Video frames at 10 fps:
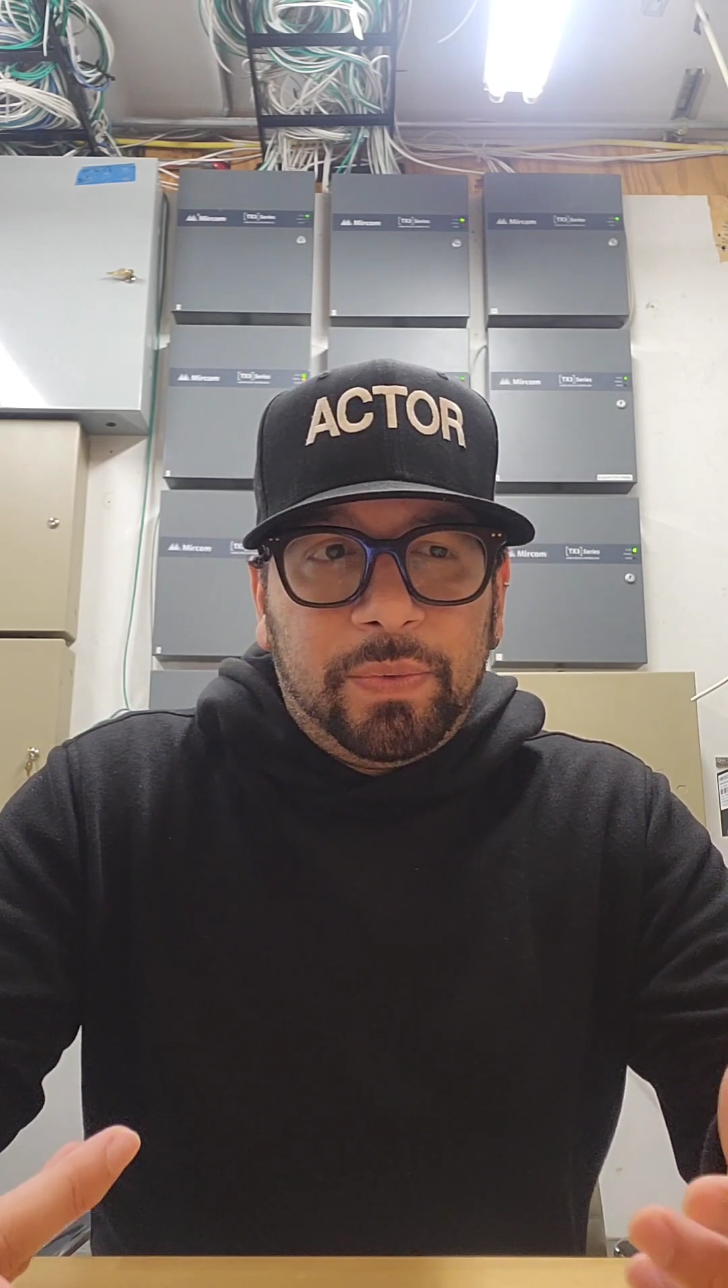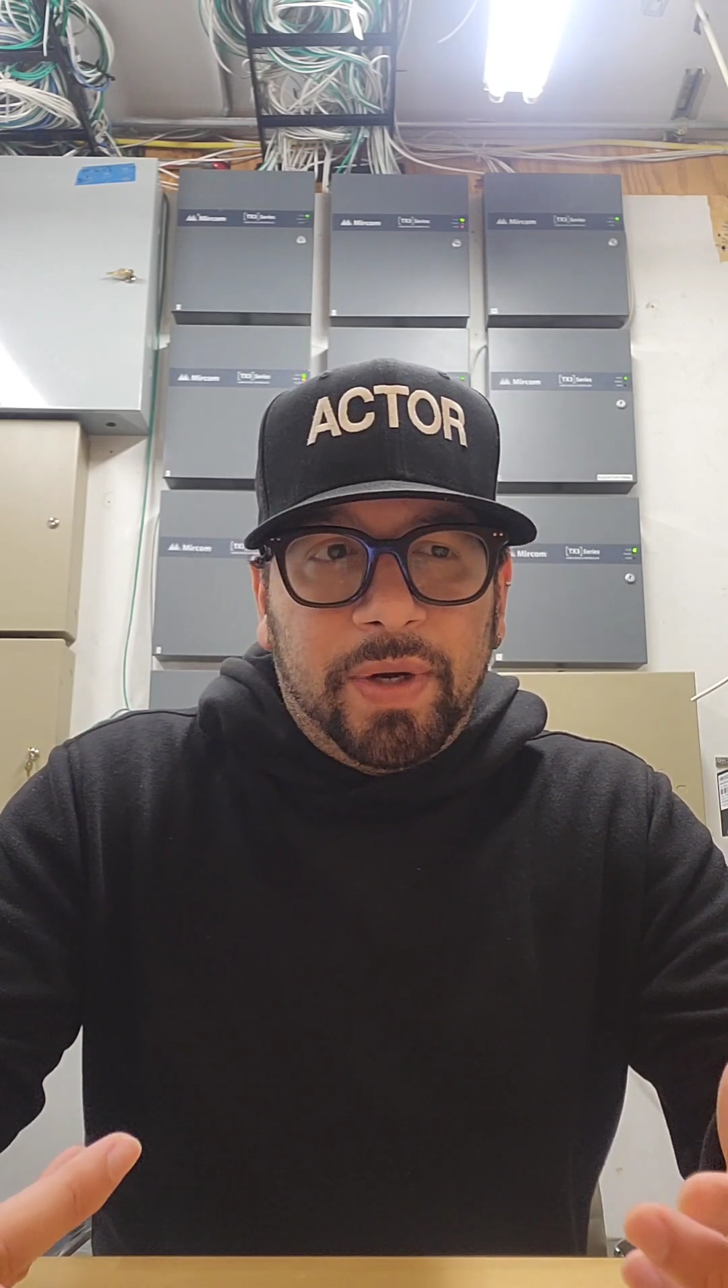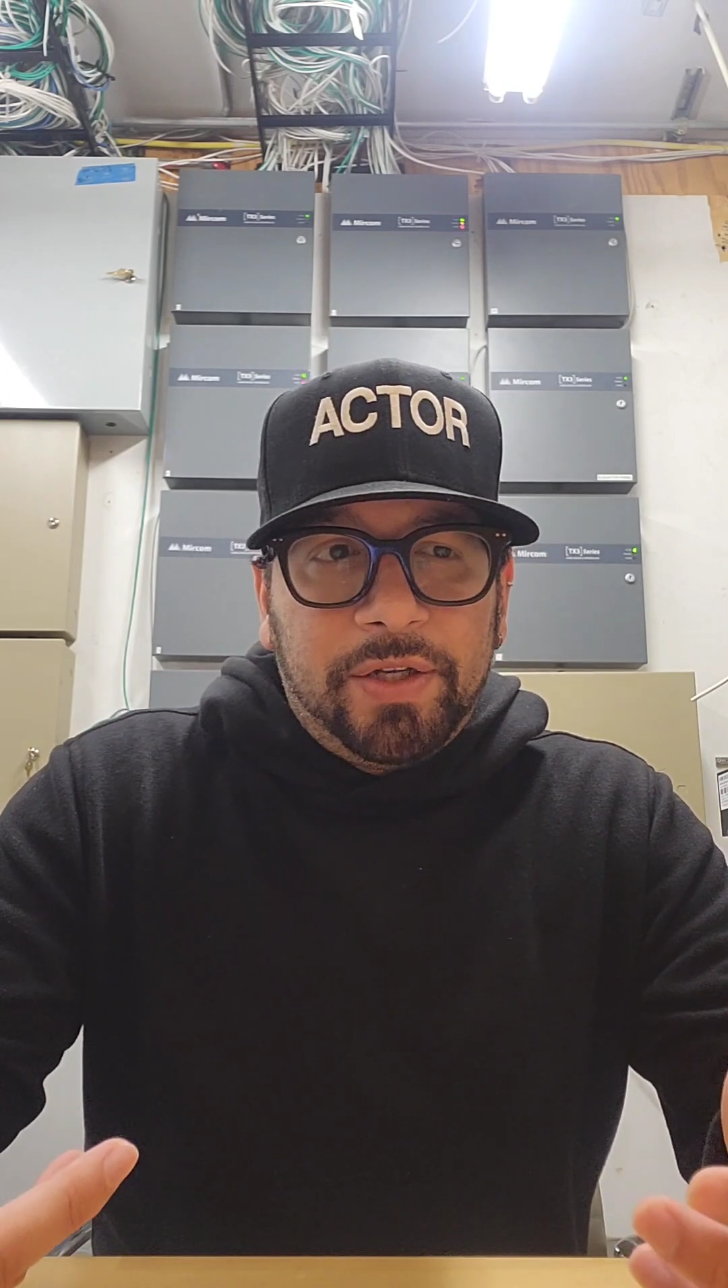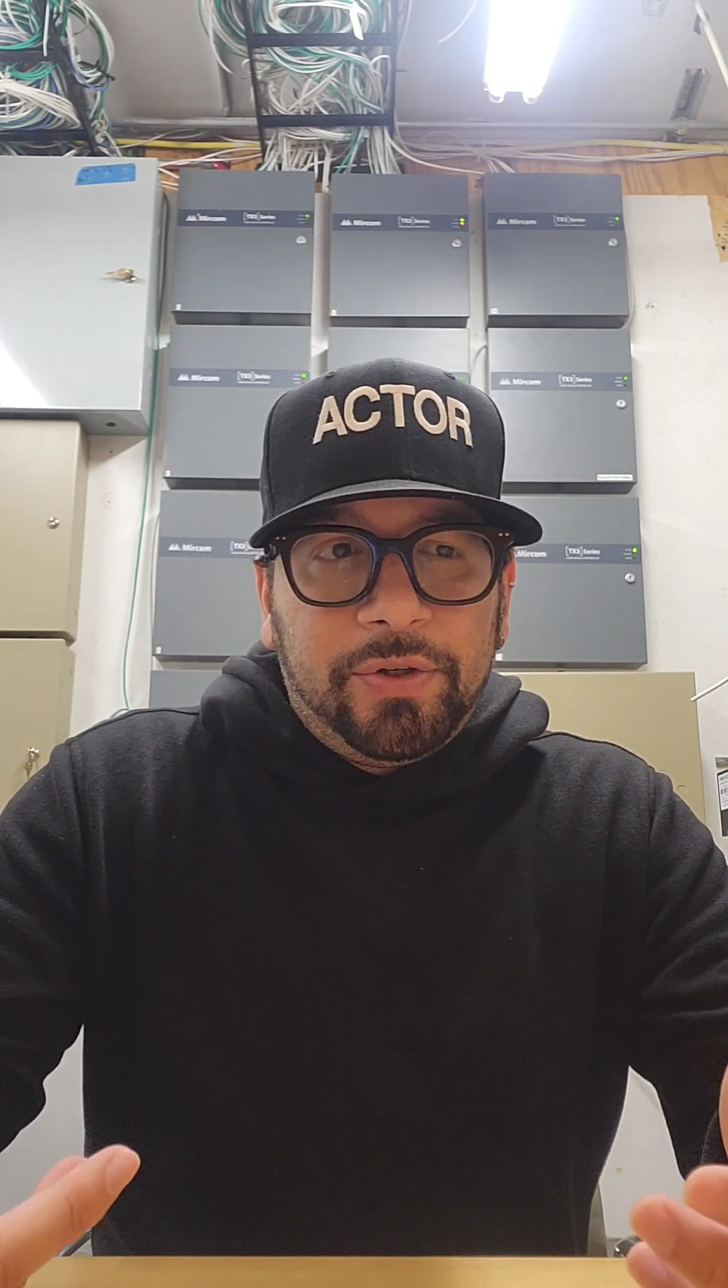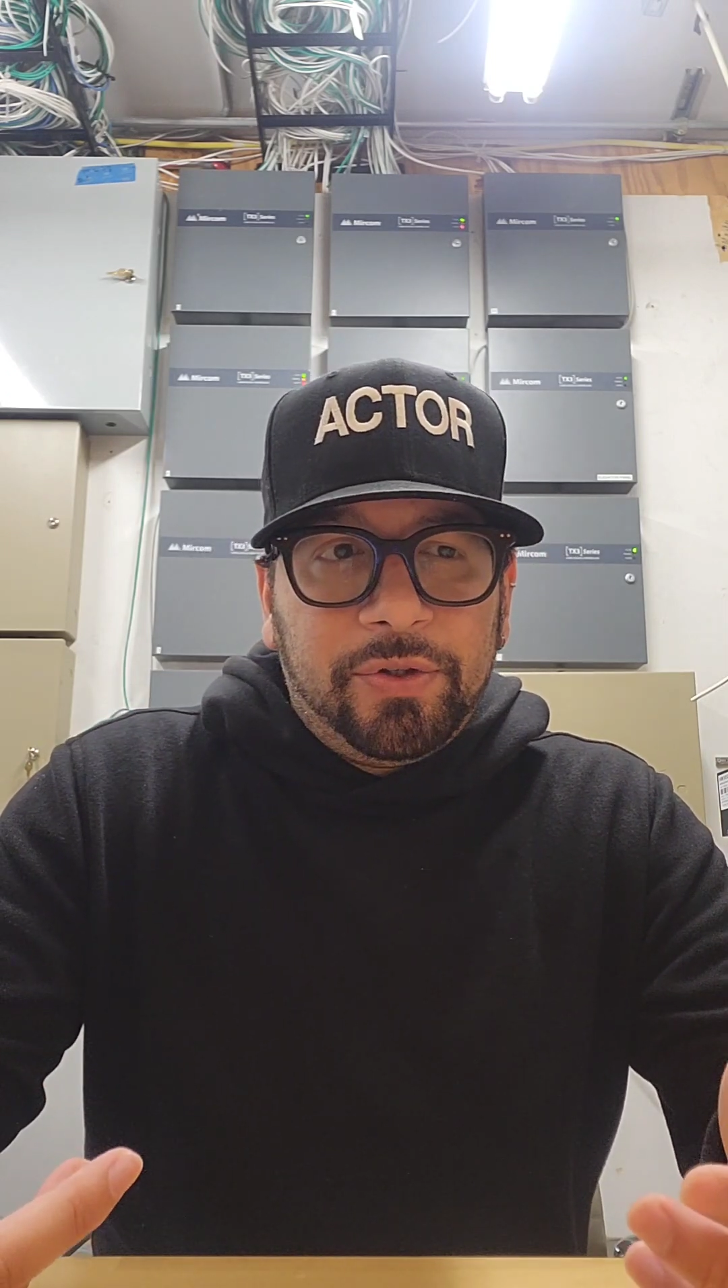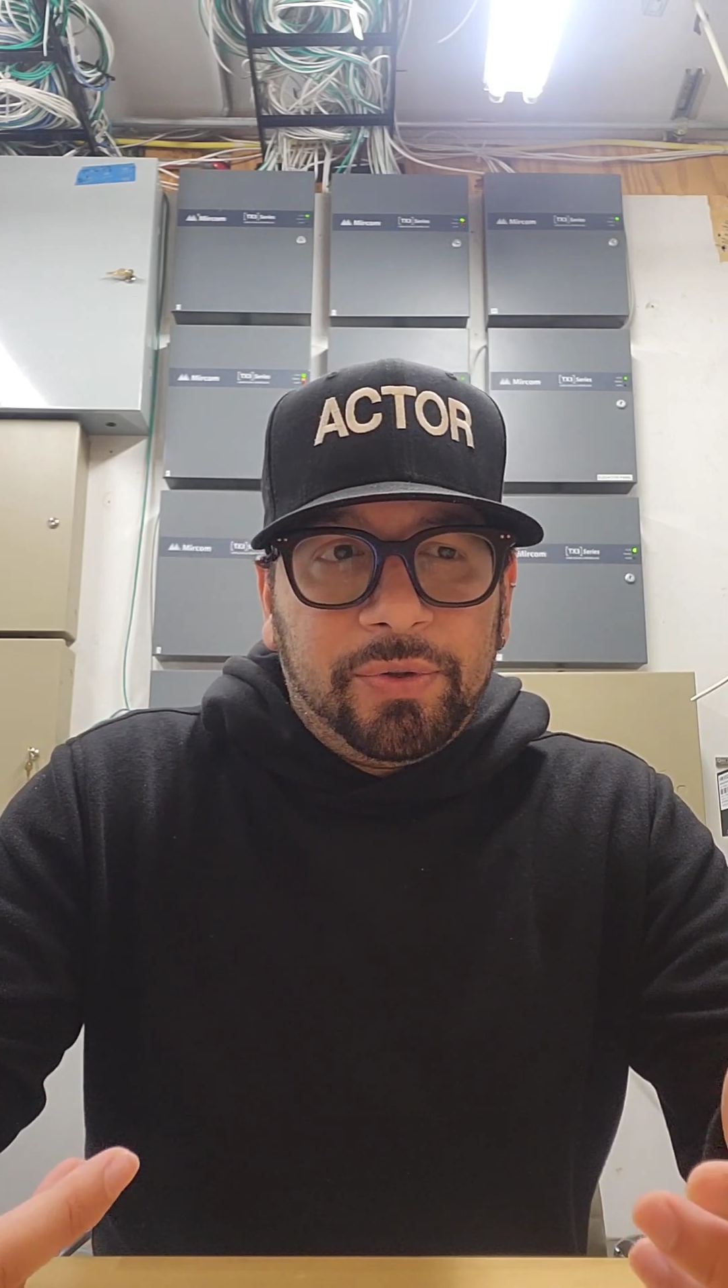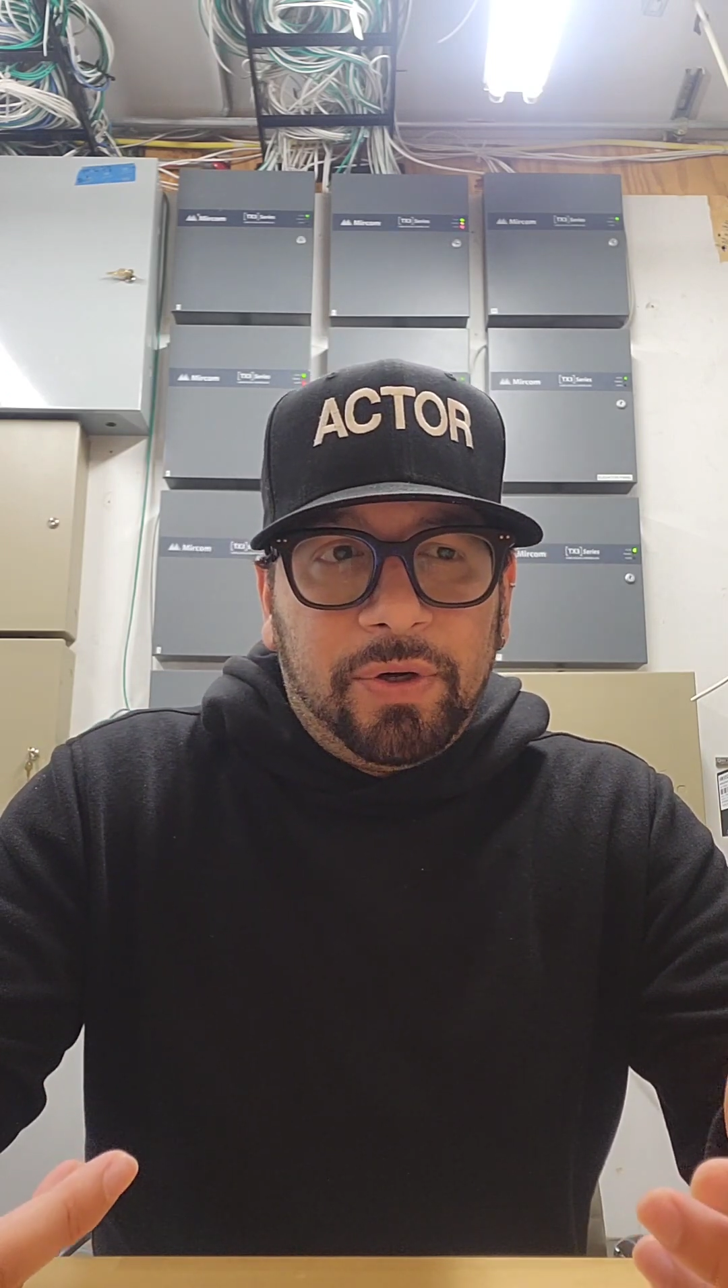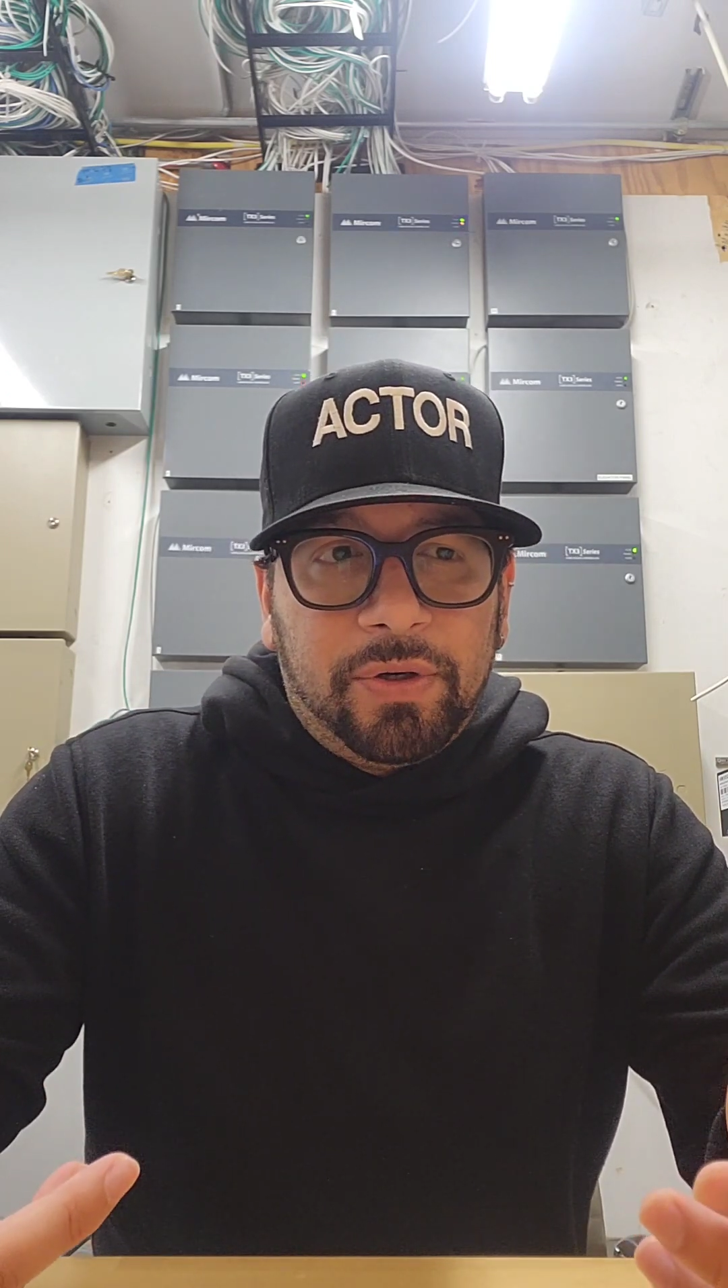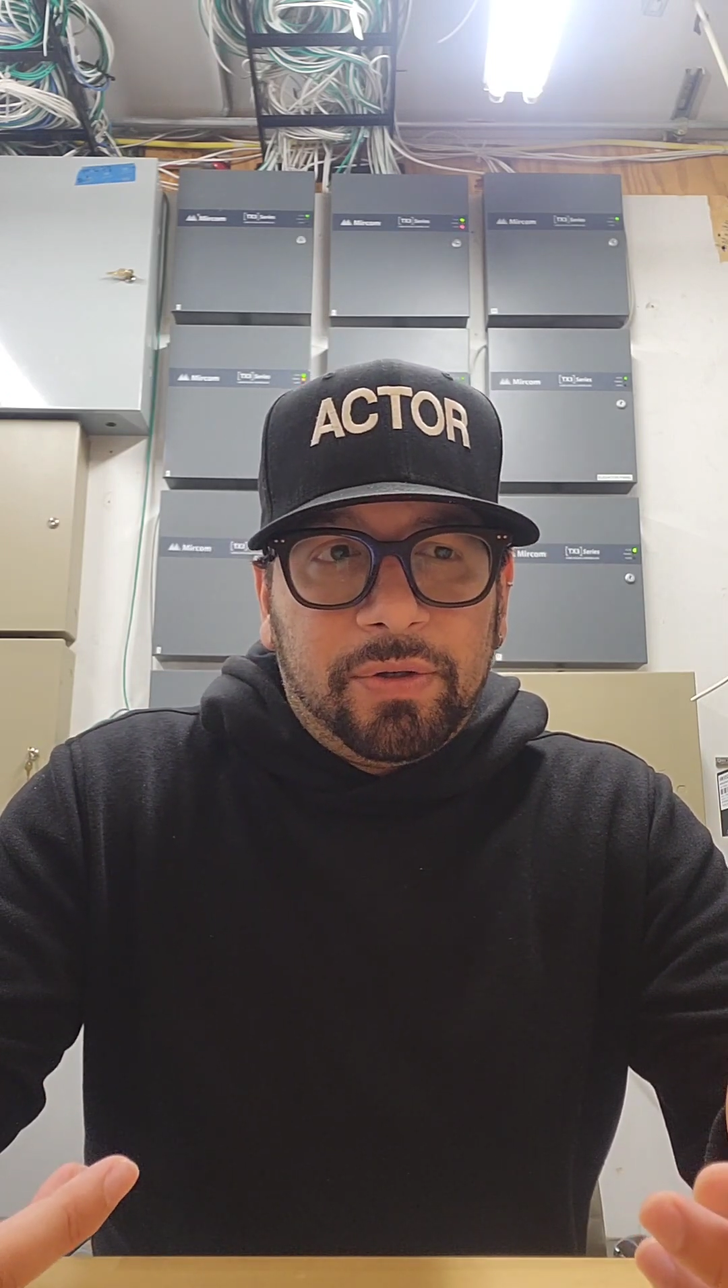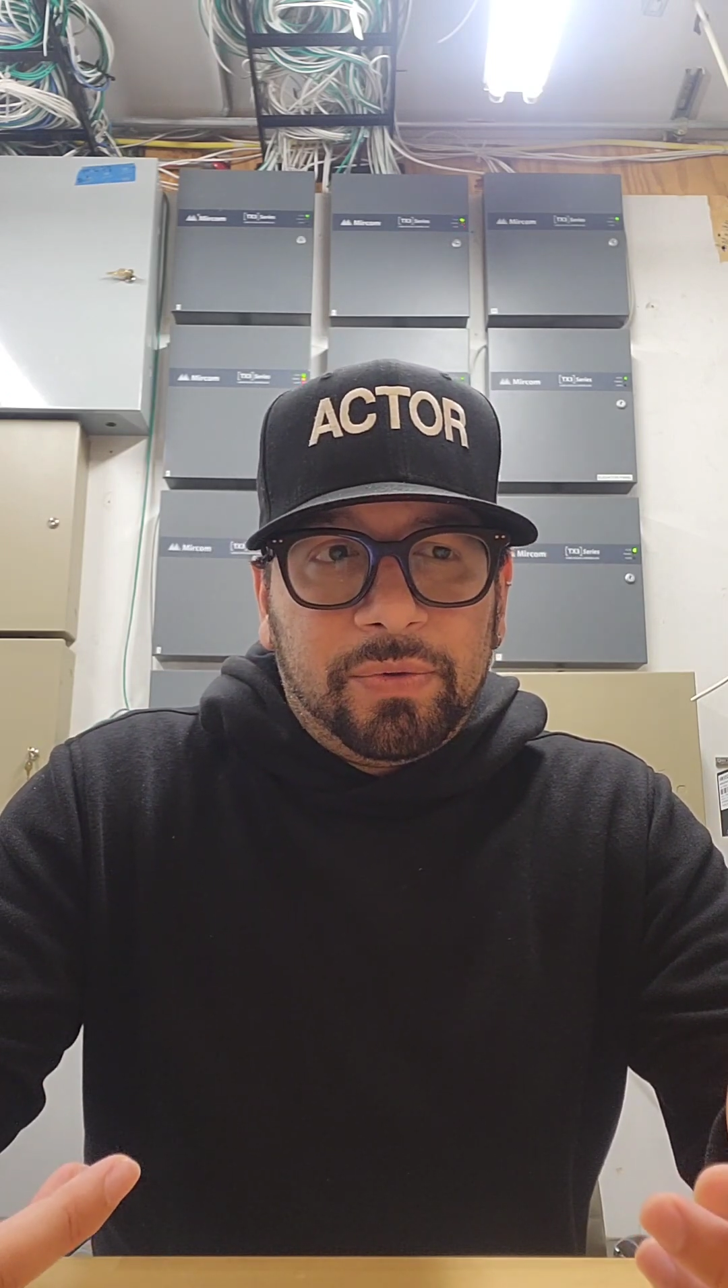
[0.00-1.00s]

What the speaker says: want your daughter,